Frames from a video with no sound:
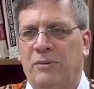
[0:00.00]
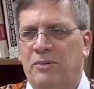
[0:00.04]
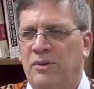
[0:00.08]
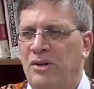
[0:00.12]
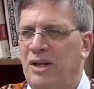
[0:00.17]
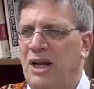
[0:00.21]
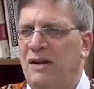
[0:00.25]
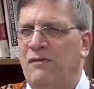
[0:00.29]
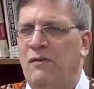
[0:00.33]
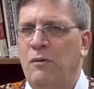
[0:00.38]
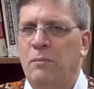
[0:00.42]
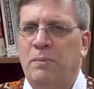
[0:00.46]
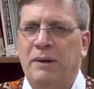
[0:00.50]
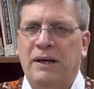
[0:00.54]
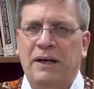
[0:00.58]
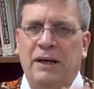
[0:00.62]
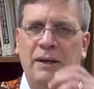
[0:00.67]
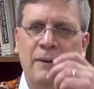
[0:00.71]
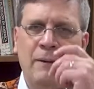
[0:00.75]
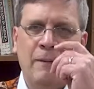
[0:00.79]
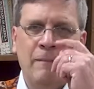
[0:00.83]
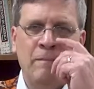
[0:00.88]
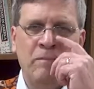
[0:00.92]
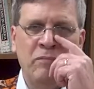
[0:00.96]
We should never
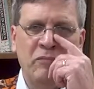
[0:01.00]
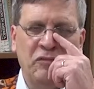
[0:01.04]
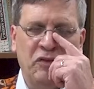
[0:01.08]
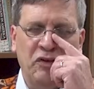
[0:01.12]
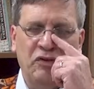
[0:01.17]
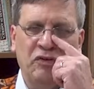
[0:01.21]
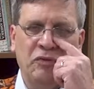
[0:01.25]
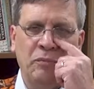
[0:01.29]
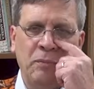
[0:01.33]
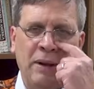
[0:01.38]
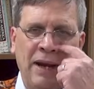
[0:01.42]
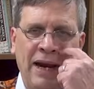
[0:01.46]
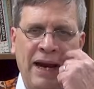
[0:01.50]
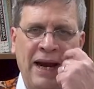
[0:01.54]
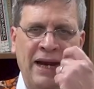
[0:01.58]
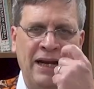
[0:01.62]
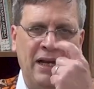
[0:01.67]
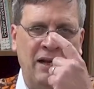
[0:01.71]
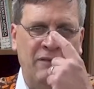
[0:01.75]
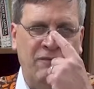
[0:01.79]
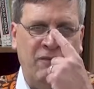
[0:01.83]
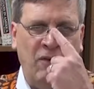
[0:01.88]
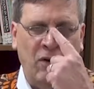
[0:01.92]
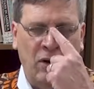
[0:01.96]
be
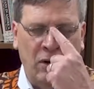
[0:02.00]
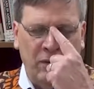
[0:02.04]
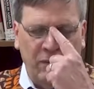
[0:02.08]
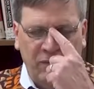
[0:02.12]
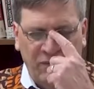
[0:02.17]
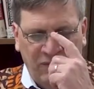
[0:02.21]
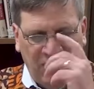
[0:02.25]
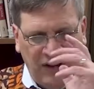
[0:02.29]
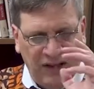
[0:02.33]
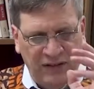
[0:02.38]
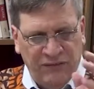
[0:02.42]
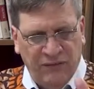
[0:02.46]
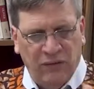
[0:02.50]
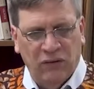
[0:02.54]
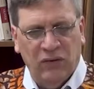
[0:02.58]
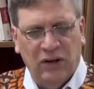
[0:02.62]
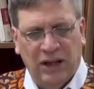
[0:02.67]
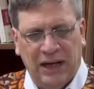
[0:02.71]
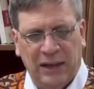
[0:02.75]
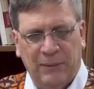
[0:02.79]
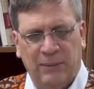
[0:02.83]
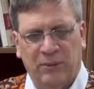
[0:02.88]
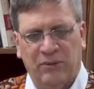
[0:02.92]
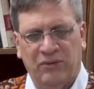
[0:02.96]
dismayed if our
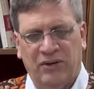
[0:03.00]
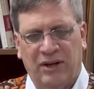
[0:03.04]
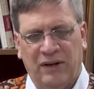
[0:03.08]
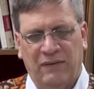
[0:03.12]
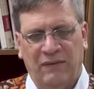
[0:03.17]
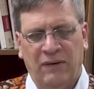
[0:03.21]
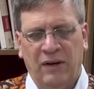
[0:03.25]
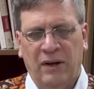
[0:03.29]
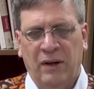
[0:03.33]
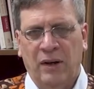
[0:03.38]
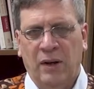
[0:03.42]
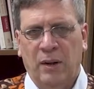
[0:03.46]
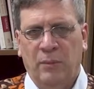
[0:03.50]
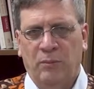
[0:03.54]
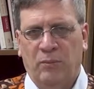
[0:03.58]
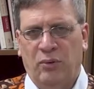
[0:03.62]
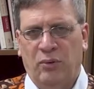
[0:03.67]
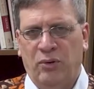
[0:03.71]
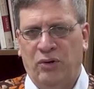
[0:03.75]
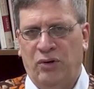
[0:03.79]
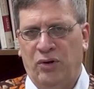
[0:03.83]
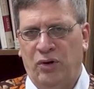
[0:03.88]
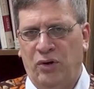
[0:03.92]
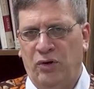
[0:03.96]
faithful labors have
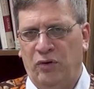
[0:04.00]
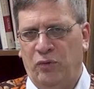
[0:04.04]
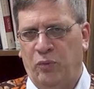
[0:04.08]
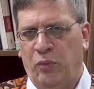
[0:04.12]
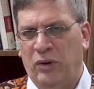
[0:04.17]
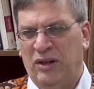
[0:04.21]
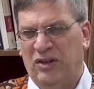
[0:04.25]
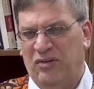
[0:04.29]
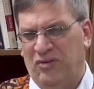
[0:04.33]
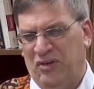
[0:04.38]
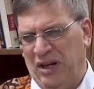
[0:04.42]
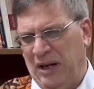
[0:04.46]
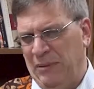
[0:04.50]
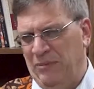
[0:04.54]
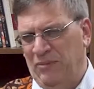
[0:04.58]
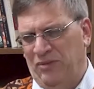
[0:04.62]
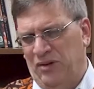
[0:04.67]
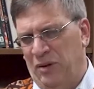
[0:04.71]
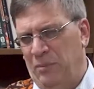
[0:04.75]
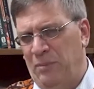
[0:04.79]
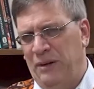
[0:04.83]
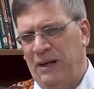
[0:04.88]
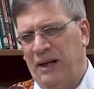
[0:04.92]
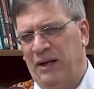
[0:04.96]
produced what
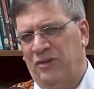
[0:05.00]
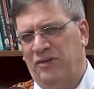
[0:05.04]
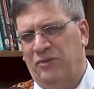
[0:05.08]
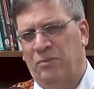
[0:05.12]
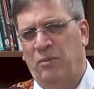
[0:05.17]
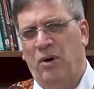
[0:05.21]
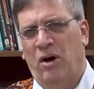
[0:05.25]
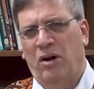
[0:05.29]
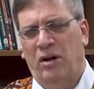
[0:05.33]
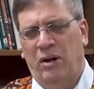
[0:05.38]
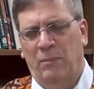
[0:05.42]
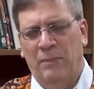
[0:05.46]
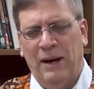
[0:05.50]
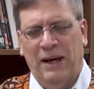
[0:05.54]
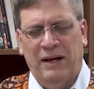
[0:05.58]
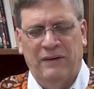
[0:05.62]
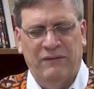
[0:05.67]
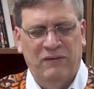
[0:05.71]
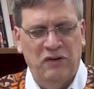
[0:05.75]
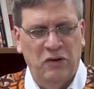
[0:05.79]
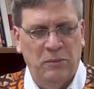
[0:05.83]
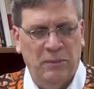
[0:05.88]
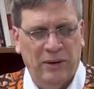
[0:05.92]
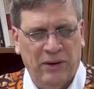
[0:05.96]
seems to be a small amount
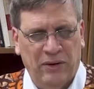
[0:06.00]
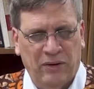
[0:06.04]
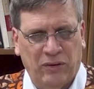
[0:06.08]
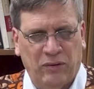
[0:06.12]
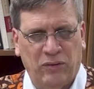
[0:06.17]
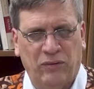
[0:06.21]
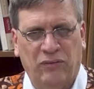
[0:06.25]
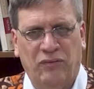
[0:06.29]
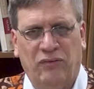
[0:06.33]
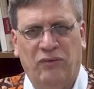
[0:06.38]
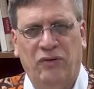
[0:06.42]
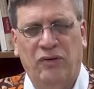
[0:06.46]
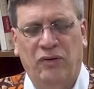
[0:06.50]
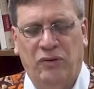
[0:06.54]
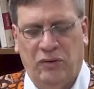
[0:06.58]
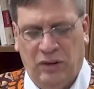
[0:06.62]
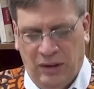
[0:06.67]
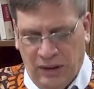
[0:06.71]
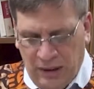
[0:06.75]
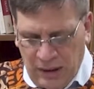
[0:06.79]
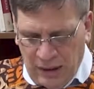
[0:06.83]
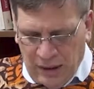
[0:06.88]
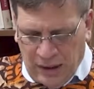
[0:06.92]
of numerical fruit.